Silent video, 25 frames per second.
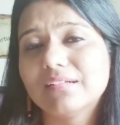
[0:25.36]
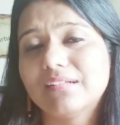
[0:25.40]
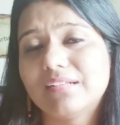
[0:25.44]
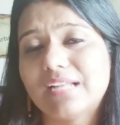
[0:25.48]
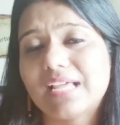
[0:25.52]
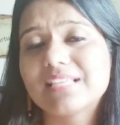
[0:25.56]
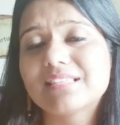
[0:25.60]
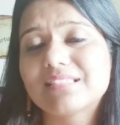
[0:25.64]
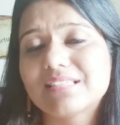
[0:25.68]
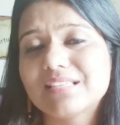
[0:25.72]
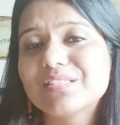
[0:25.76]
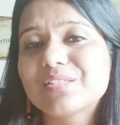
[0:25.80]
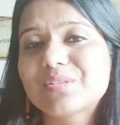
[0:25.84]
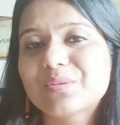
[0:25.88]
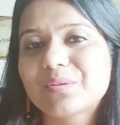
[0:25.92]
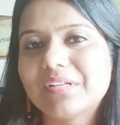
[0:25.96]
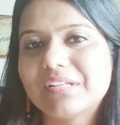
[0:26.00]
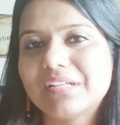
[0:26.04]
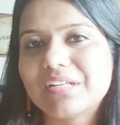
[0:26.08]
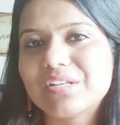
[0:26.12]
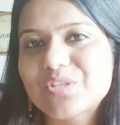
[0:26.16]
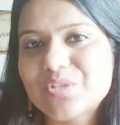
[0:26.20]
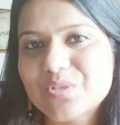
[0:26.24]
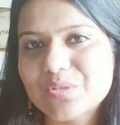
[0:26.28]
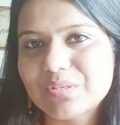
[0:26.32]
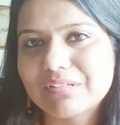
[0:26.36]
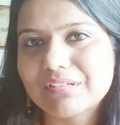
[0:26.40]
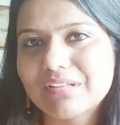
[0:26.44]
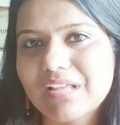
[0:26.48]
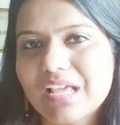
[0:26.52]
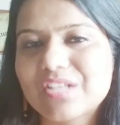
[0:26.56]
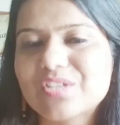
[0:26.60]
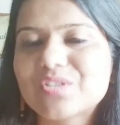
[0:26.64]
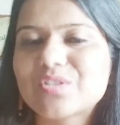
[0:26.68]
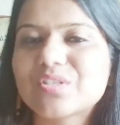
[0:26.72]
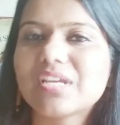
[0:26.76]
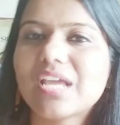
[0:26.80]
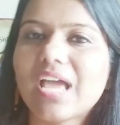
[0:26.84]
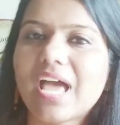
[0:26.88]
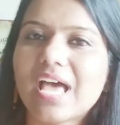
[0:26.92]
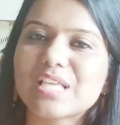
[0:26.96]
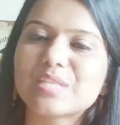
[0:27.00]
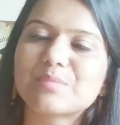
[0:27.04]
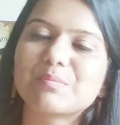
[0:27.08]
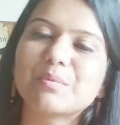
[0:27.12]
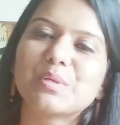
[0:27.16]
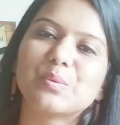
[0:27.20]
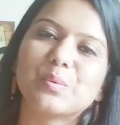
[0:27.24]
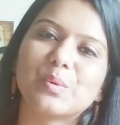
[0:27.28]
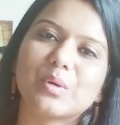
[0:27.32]
licensed clinician and she
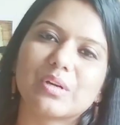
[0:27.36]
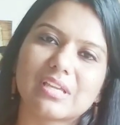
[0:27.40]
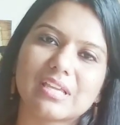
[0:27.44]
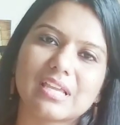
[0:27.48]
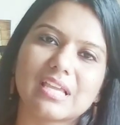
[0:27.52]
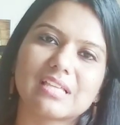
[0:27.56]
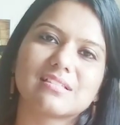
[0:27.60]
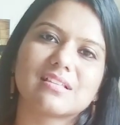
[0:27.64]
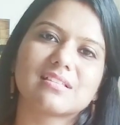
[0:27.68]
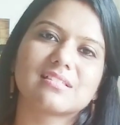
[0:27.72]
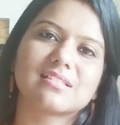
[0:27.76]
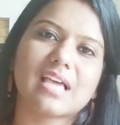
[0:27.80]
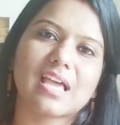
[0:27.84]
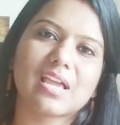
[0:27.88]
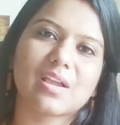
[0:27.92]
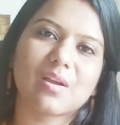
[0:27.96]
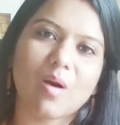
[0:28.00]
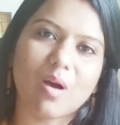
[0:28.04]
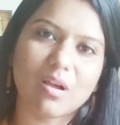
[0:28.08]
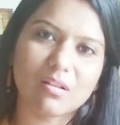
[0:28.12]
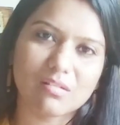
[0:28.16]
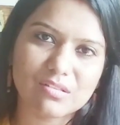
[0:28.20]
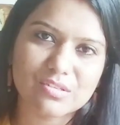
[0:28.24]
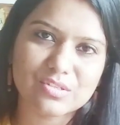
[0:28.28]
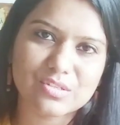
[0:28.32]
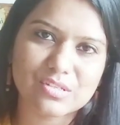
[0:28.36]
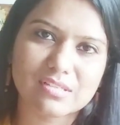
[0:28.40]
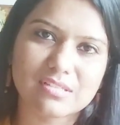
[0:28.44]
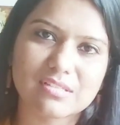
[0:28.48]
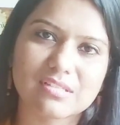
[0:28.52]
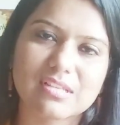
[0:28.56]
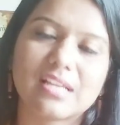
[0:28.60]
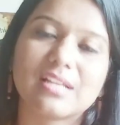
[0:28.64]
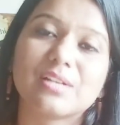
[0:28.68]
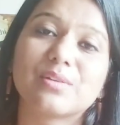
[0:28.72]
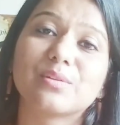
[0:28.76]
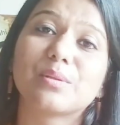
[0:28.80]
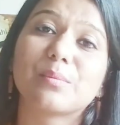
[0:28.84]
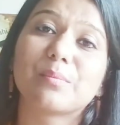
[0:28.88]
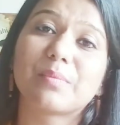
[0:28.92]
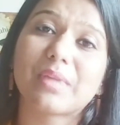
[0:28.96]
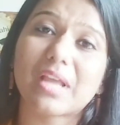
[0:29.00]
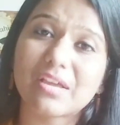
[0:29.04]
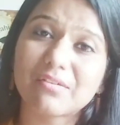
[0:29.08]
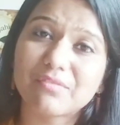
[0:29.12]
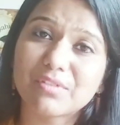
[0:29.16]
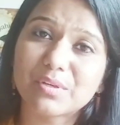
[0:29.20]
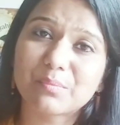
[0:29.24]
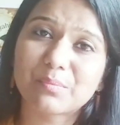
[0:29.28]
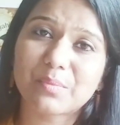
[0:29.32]
has been working as a psychologist into the
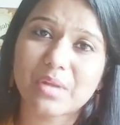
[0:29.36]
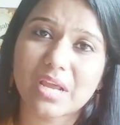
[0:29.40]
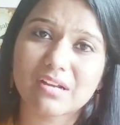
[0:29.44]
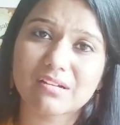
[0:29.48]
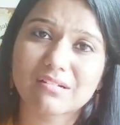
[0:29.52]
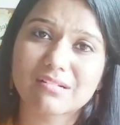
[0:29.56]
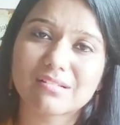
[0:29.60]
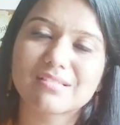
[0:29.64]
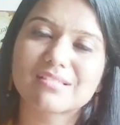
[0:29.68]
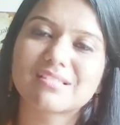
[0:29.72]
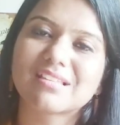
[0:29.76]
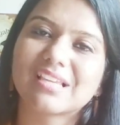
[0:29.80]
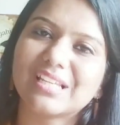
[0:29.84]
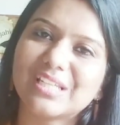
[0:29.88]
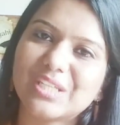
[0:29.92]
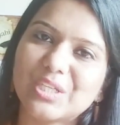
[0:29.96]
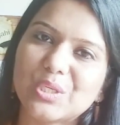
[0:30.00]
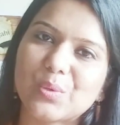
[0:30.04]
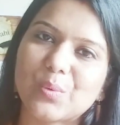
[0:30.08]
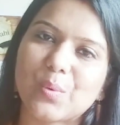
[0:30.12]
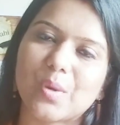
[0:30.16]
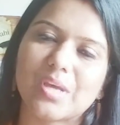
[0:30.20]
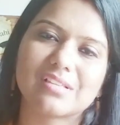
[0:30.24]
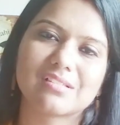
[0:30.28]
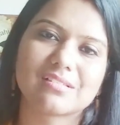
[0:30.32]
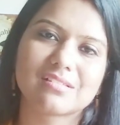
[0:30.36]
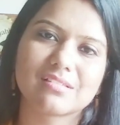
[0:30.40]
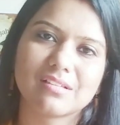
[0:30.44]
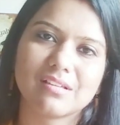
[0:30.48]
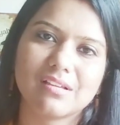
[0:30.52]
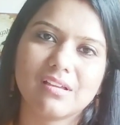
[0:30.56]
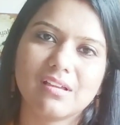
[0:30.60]
private practice in US.